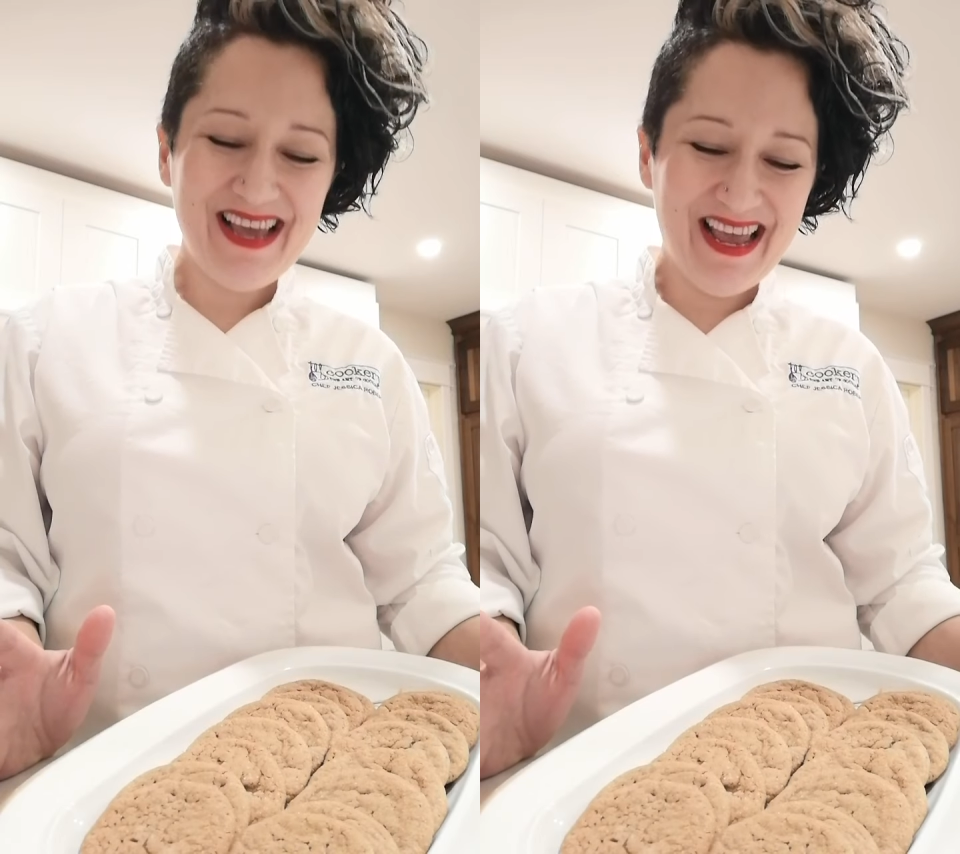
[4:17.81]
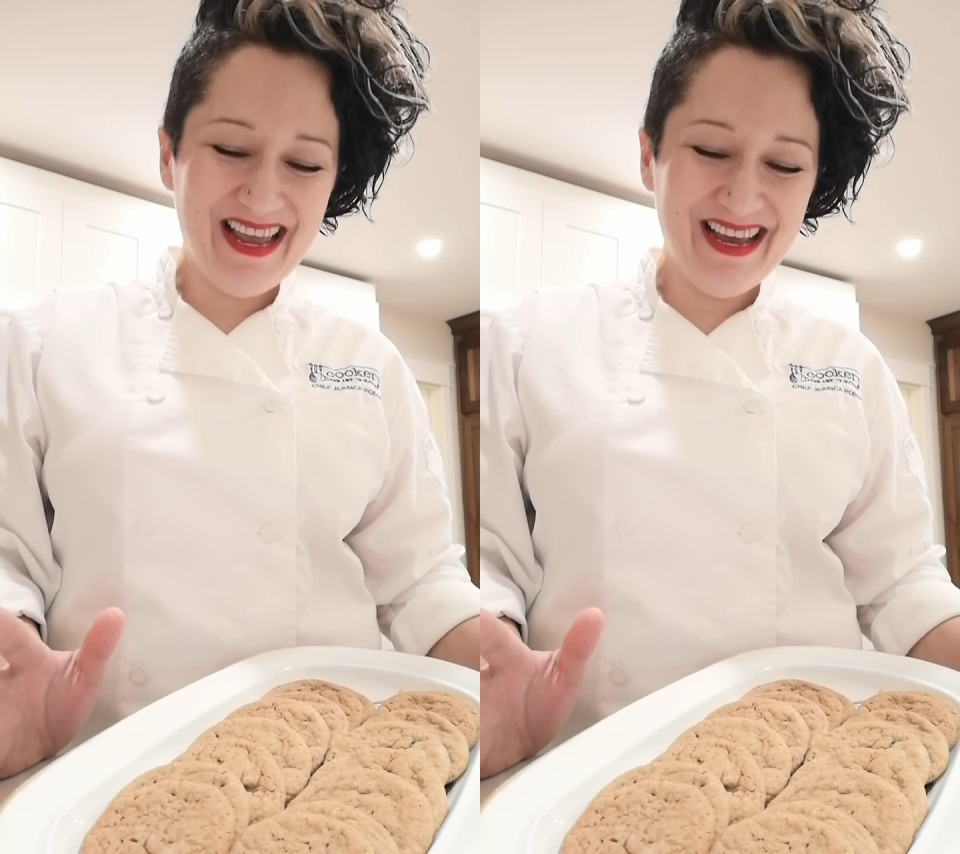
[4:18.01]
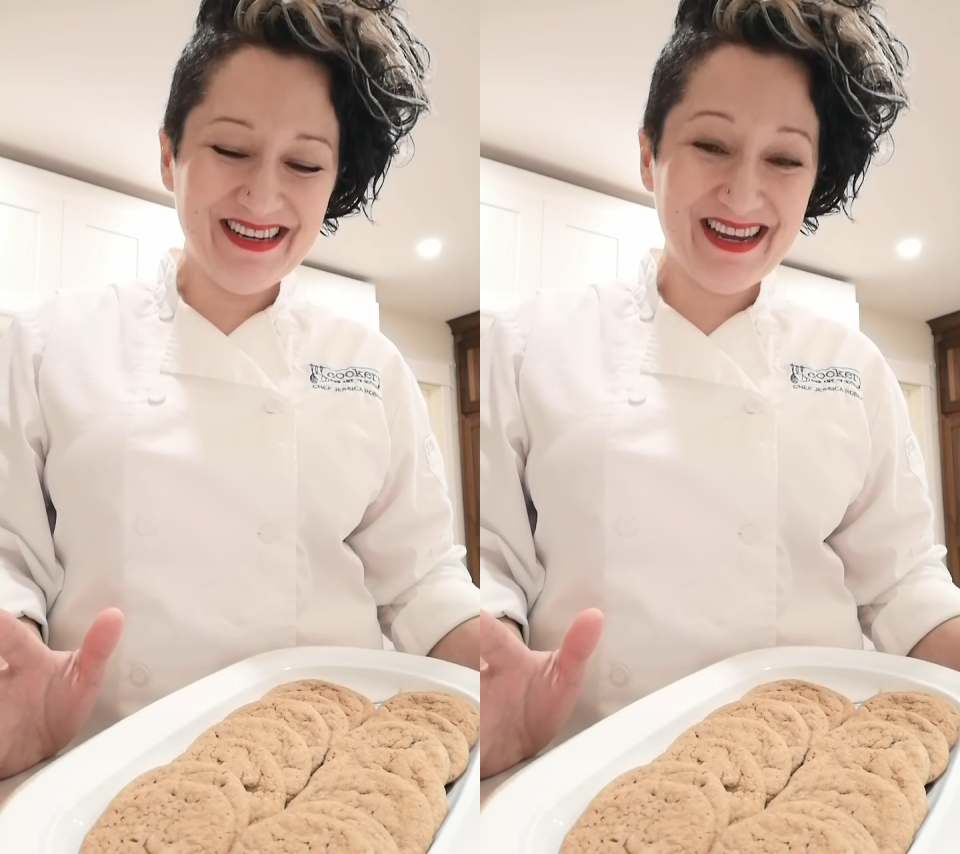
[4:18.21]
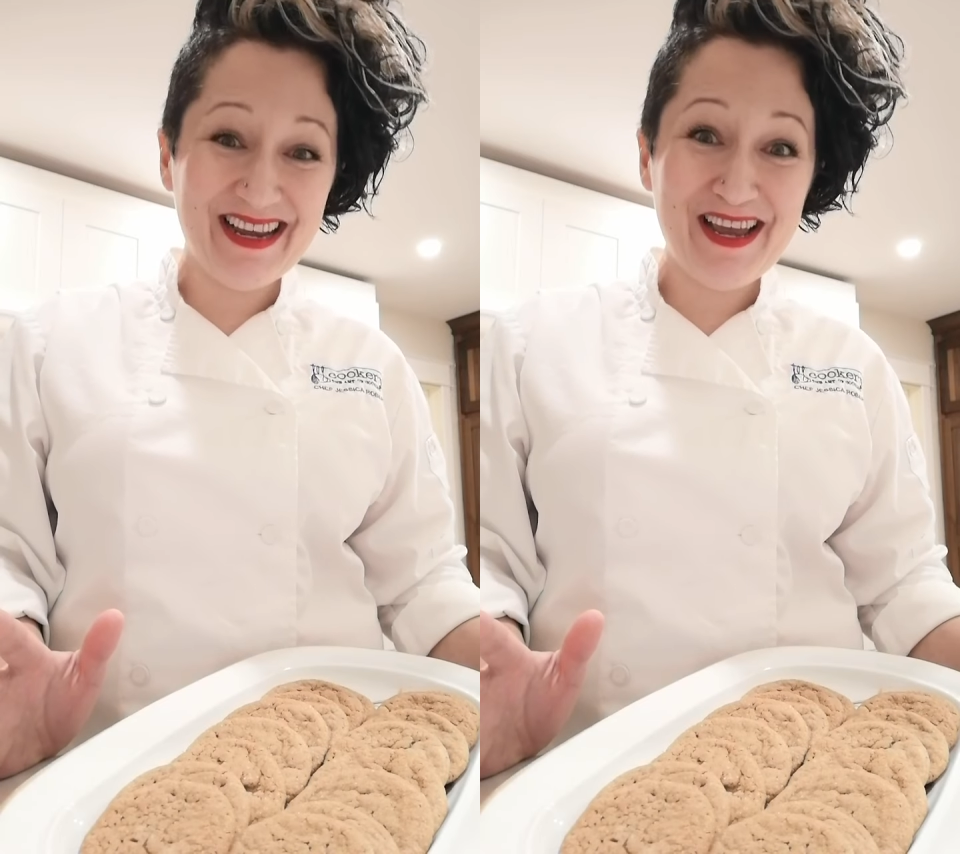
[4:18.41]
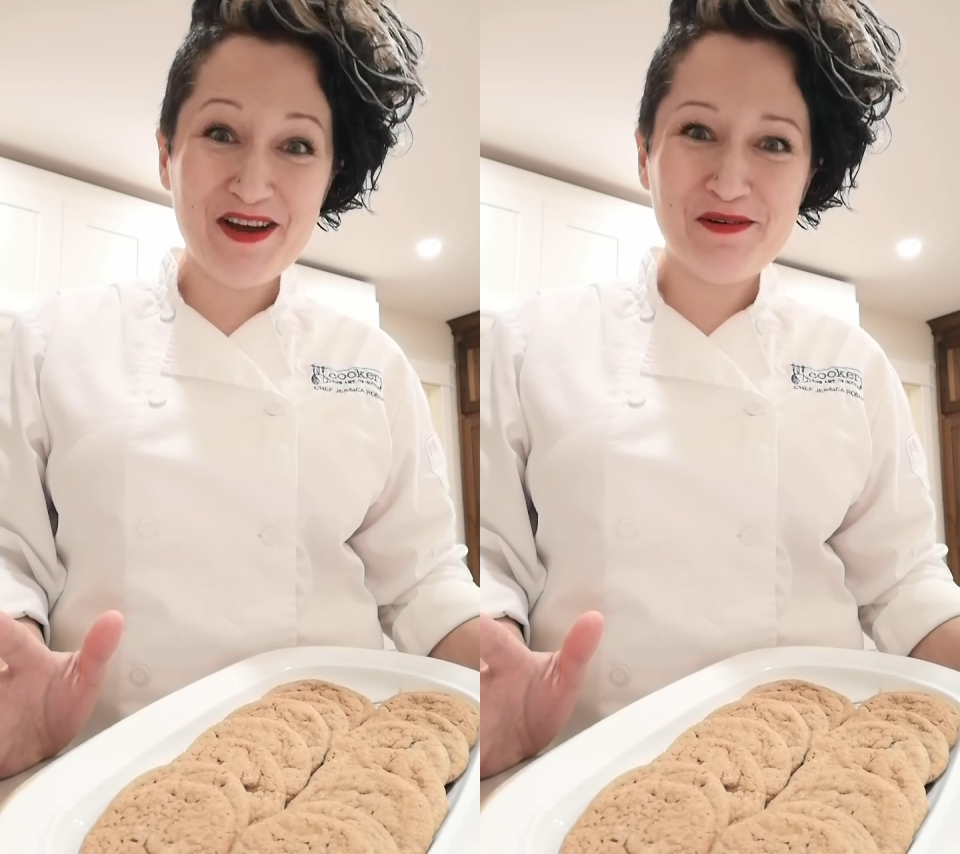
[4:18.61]
and I
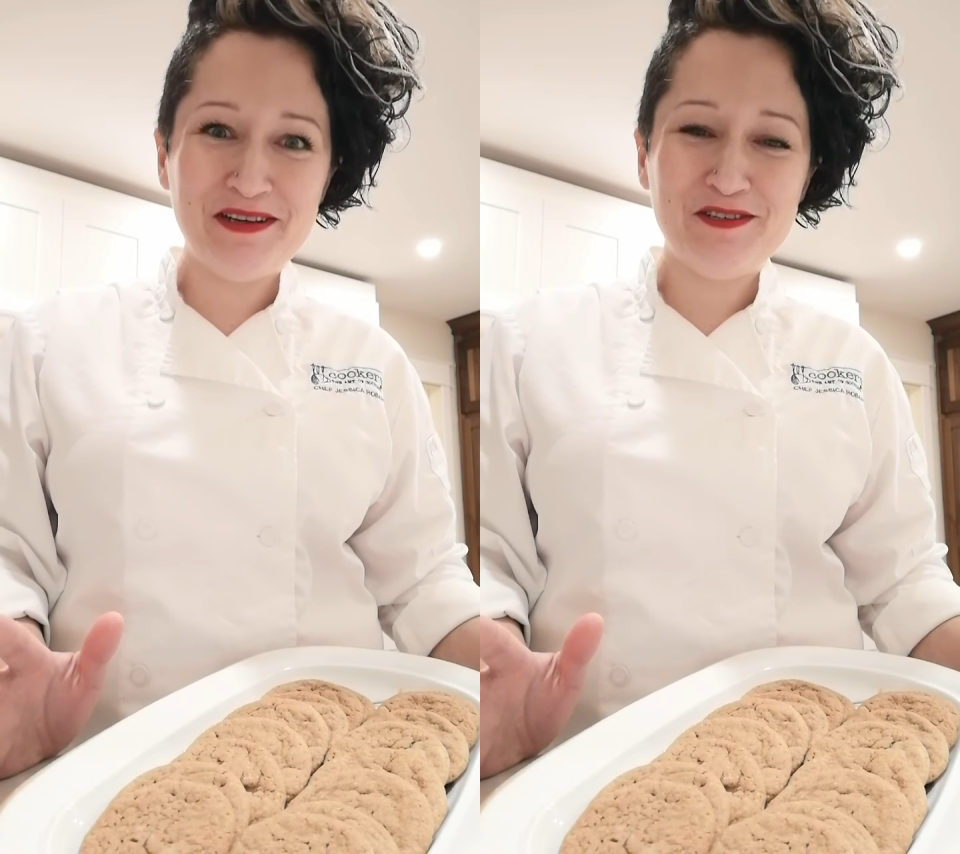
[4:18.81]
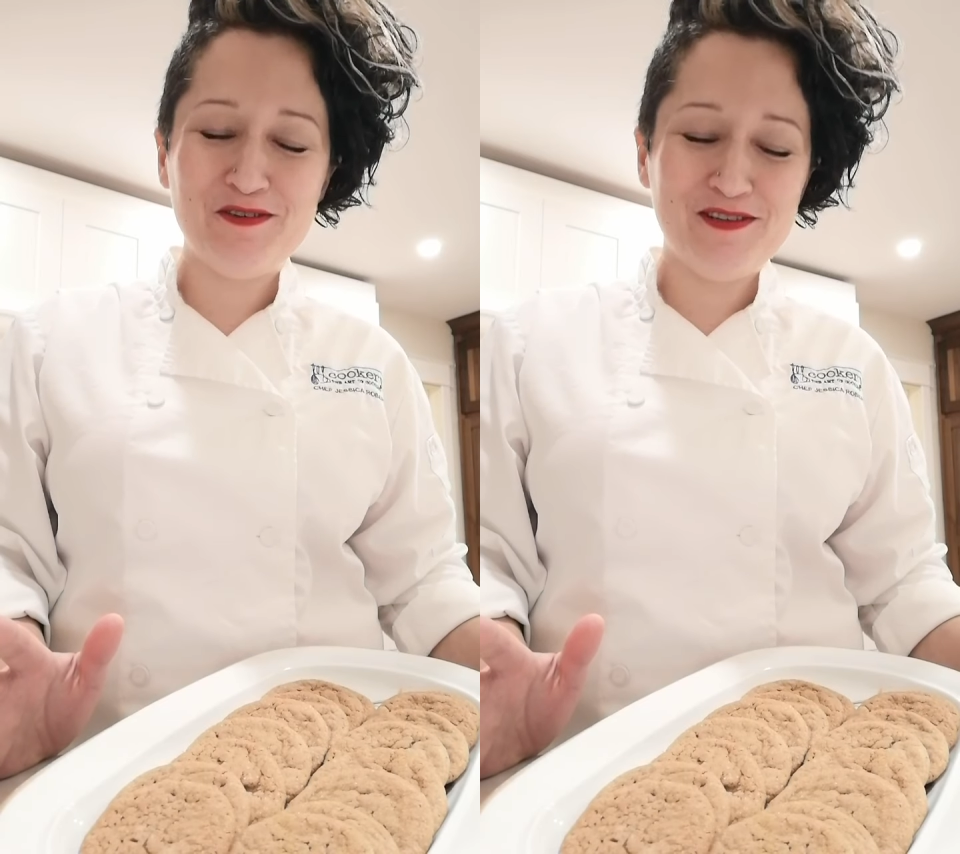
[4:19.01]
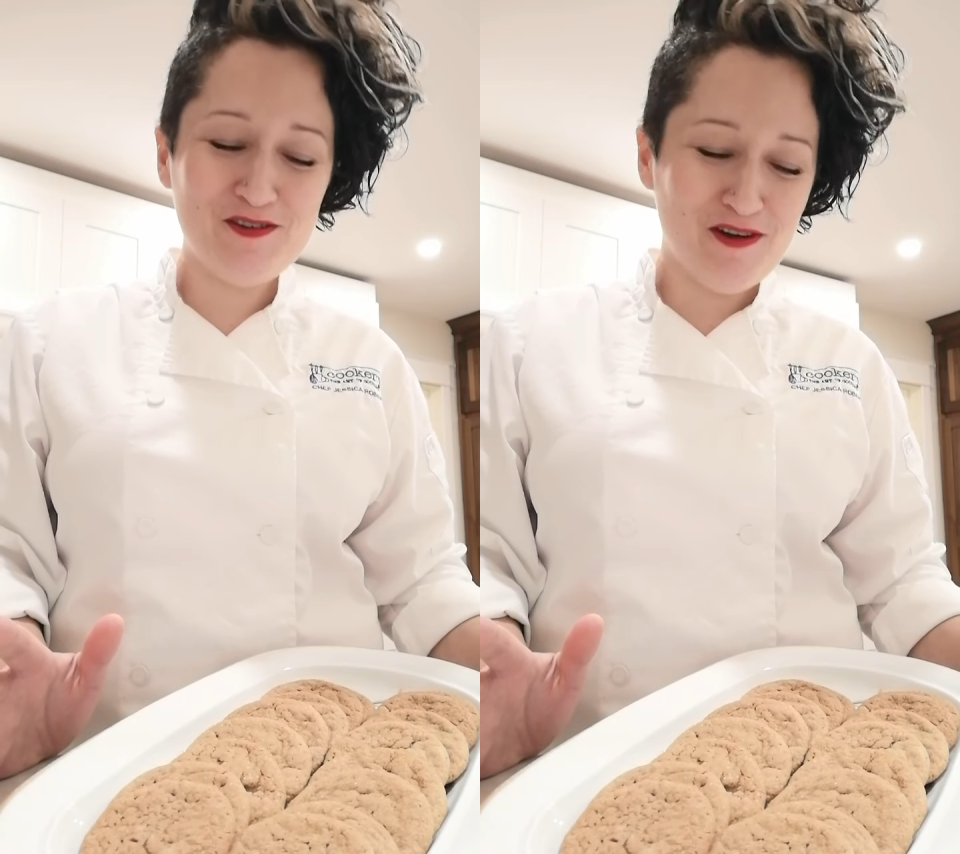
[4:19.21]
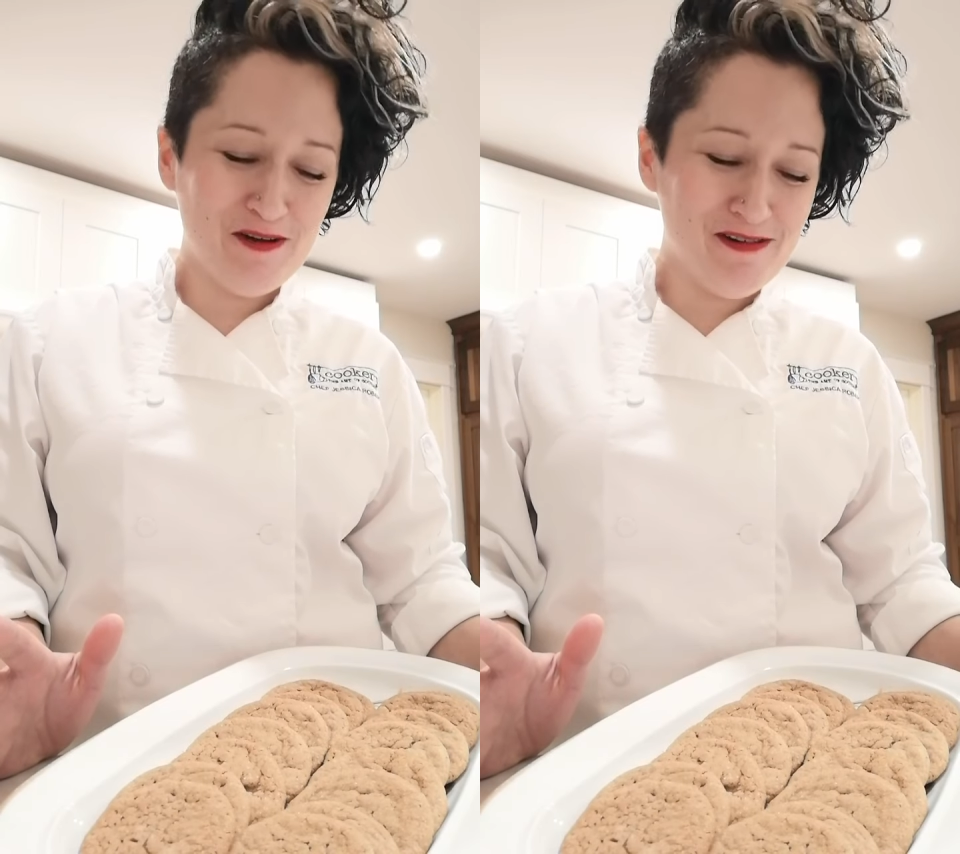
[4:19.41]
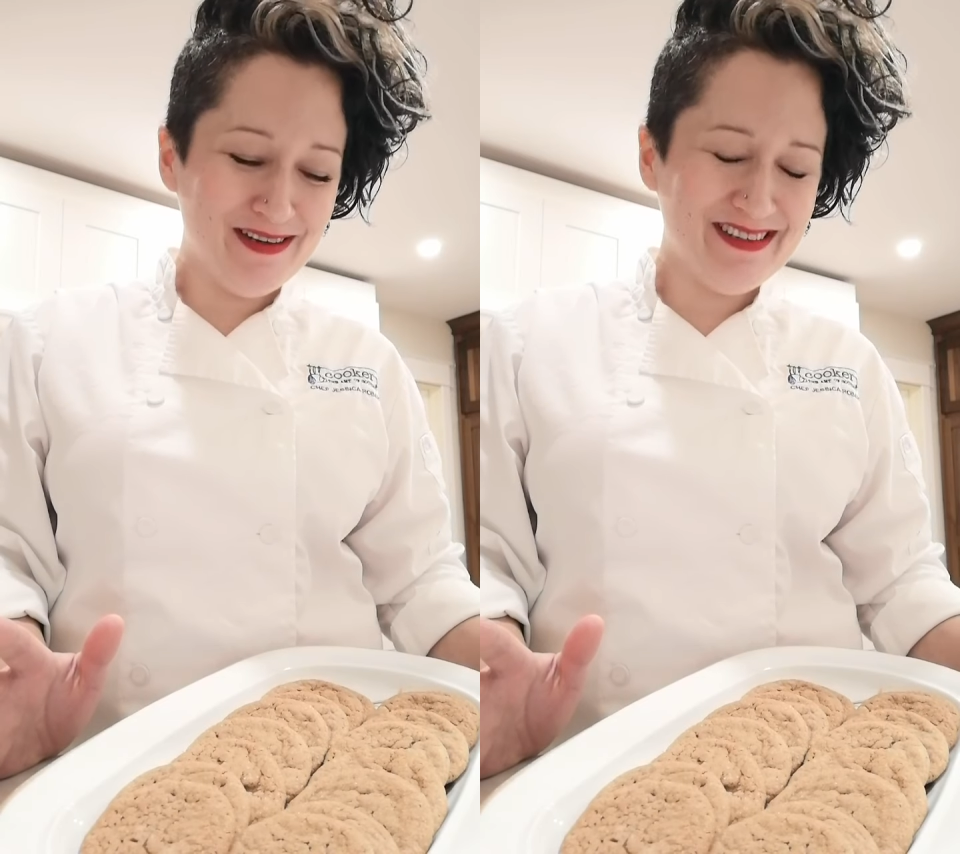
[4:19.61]
can't wait to
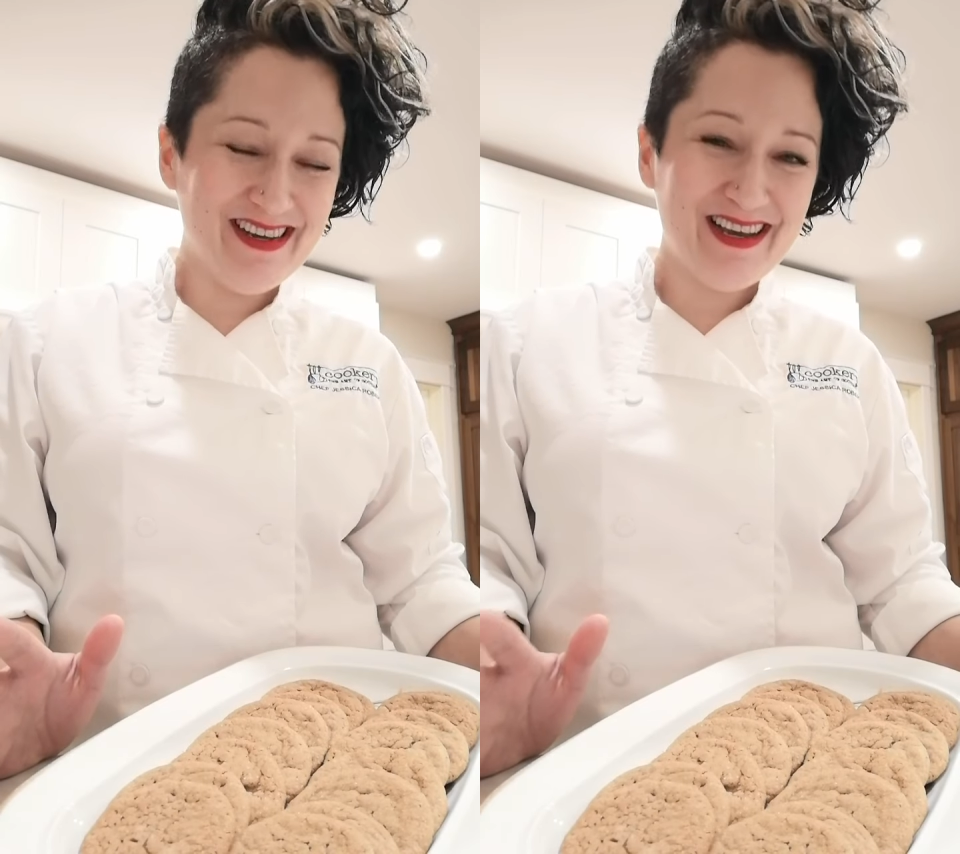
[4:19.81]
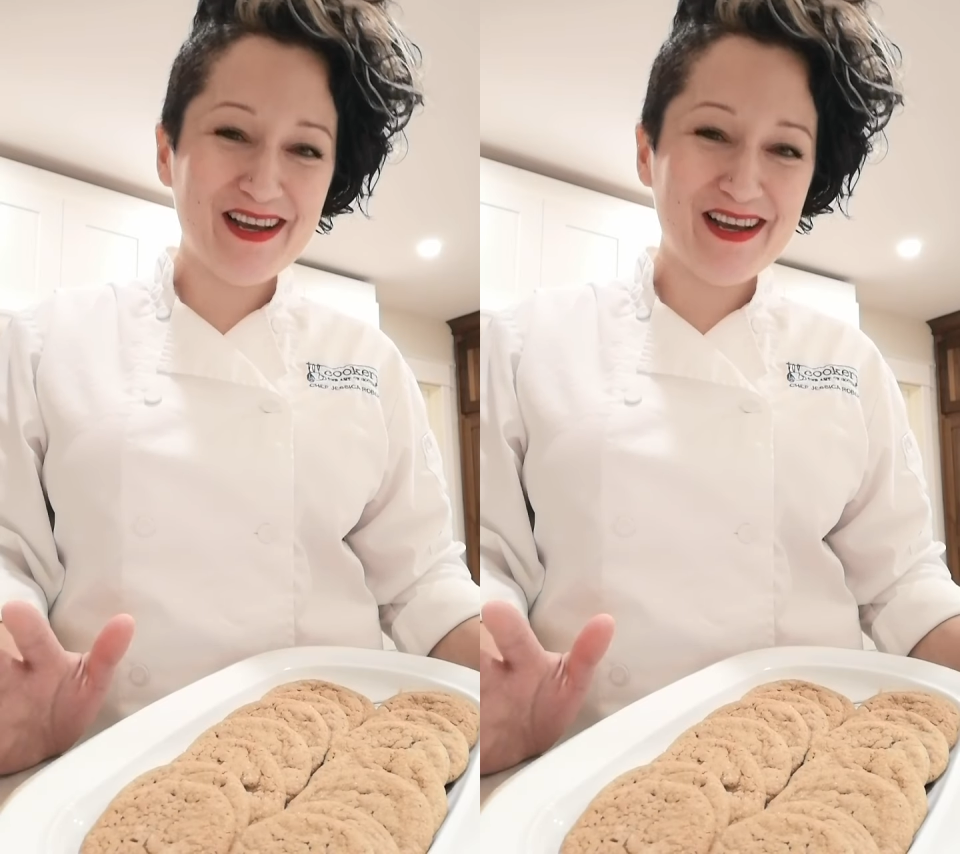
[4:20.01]
enjoy one.